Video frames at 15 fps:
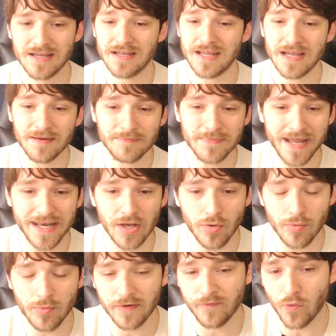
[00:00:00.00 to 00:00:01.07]
him not
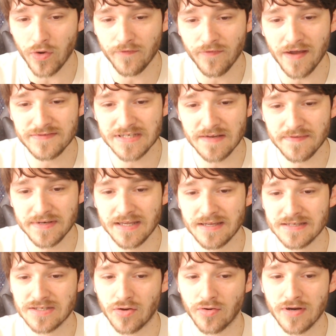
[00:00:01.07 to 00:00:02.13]
knowing what a 45-70
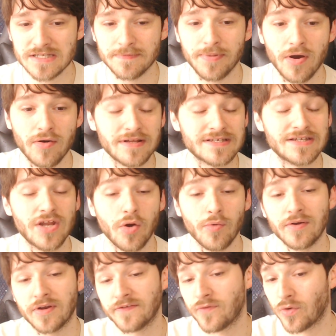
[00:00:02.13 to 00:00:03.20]
is, or his opponents
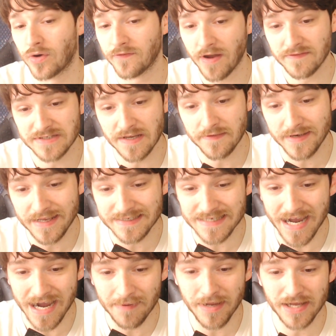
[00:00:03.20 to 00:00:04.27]
knowing what a 45-70 is.
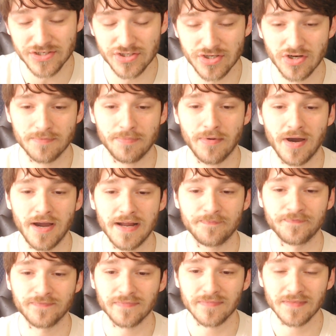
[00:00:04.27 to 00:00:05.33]
I'm not sure. But
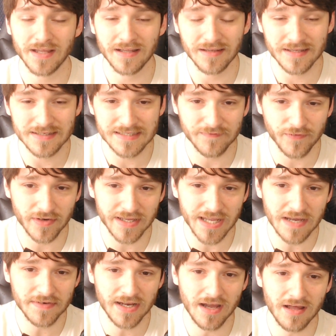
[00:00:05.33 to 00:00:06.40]
listen, for
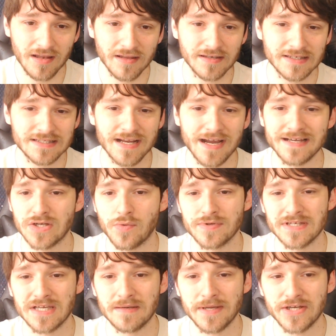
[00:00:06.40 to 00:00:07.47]
Kevin Holland, this guy's
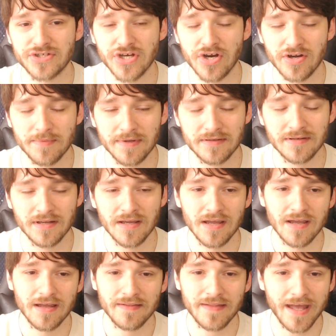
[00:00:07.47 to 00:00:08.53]
always going to be a journeyman.
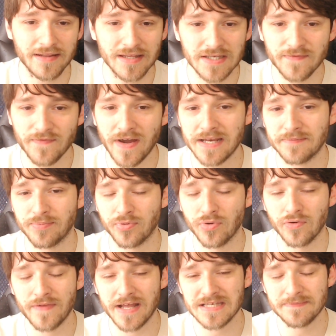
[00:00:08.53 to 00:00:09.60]
This fight
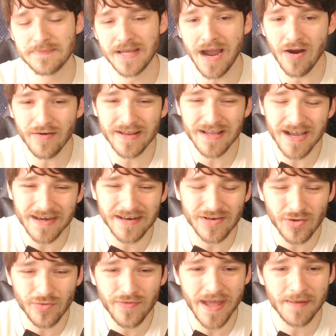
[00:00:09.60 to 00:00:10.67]
proved that to me. I already kind of
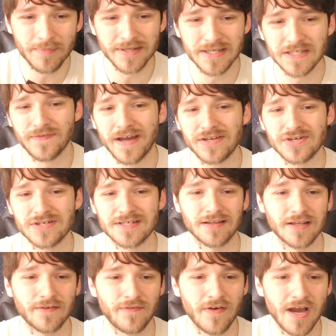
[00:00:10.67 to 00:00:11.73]
knew that, but this fight just
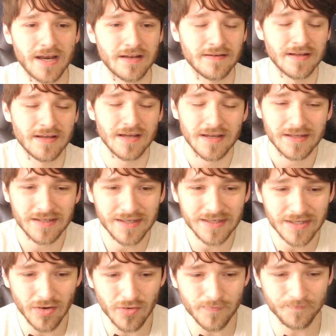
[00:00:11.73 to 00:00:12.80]
solidified it. You
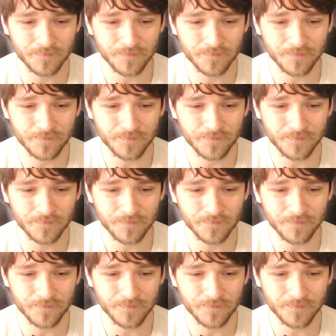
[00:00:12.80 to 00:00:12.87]
don't